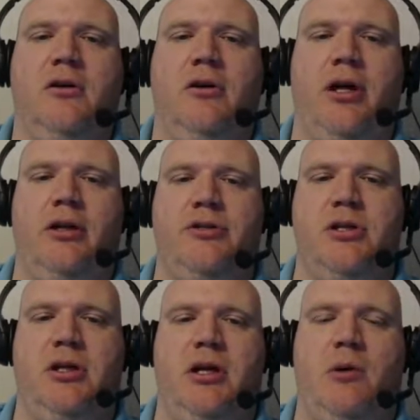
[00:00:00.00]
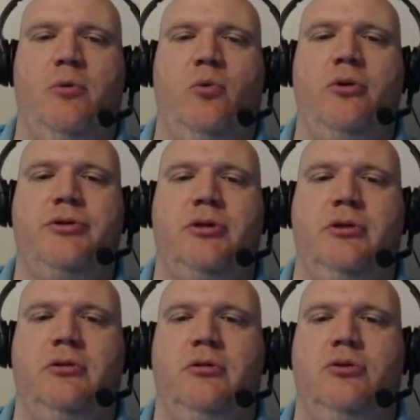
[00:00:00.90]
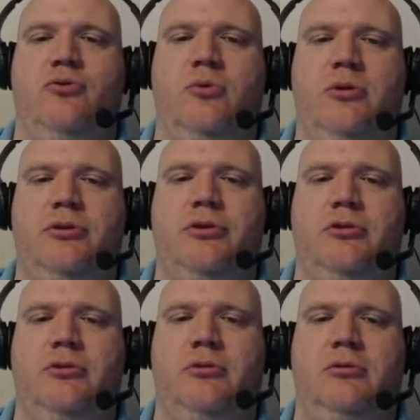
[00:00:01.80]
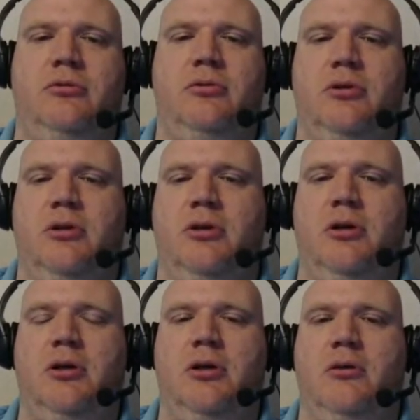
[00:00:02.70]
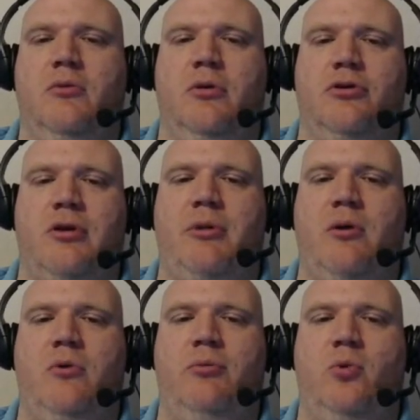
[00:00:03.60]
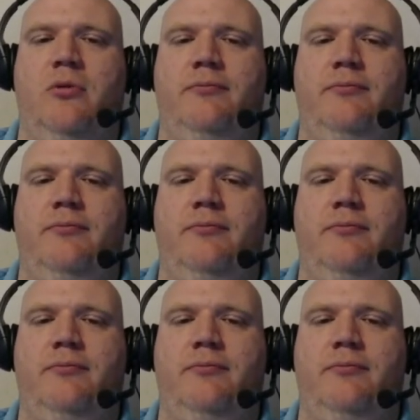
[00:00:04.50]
Okay, let's see. Now what we want to do is we're going to drop down one more.